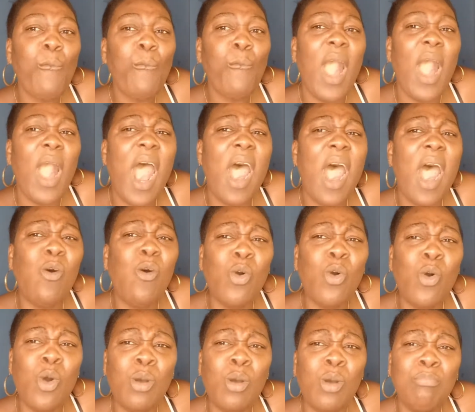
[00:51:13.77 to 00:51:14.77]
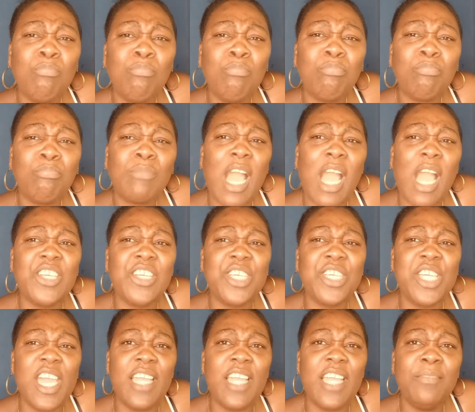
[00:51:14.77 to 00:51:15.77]
Ah, oh,
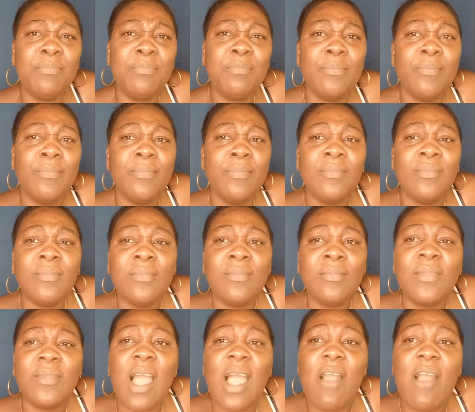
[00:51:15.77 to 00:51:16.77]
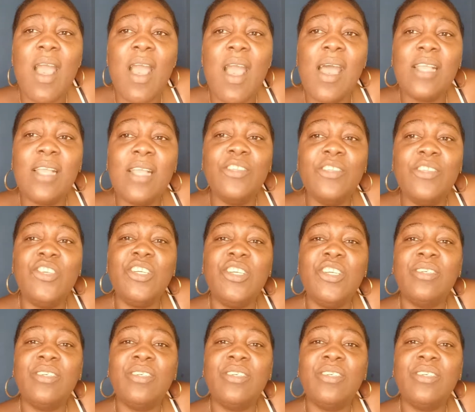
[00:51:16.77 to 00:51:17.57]
Ashen or Angie.